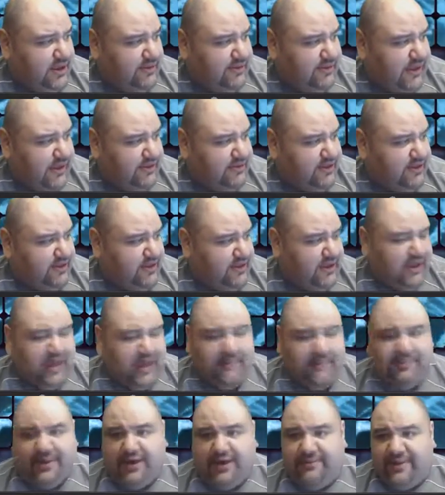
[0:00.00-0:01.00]
basically,
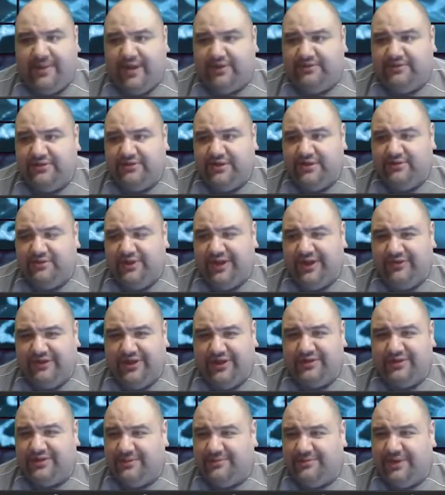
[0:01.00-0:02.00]
Empire Magazine, or I
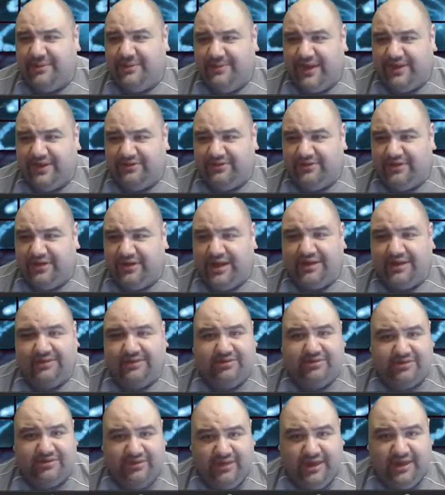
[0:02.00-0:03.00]
think it's Empire Magazine, got
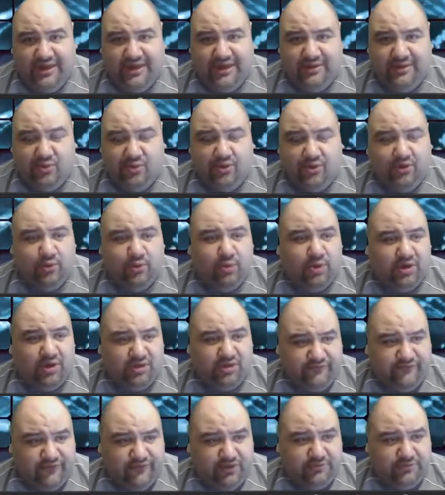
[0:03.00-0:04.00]
to see, we're one
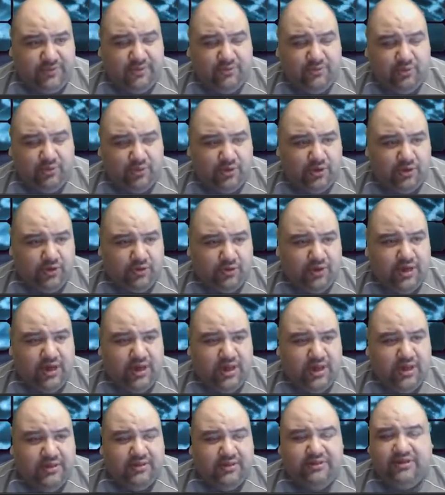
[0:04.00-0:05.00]
of the first people in the world
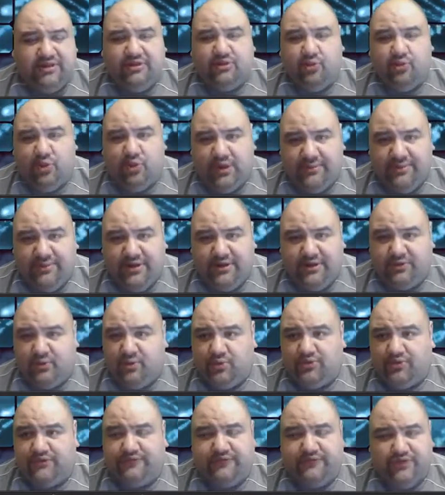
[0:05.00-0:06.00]
to see 20 minutes
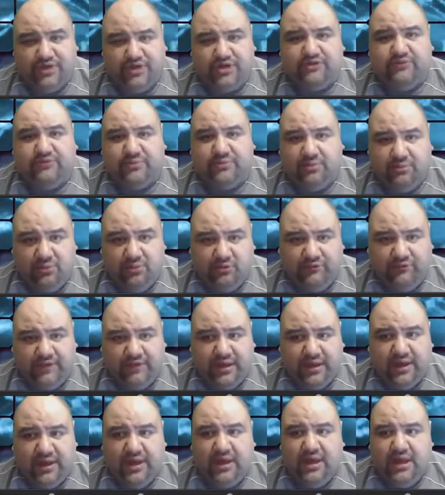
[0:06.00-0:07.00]
worth of footage from the
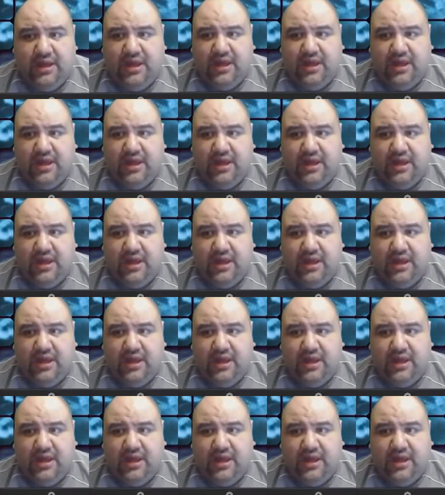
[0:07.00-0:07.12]
movie,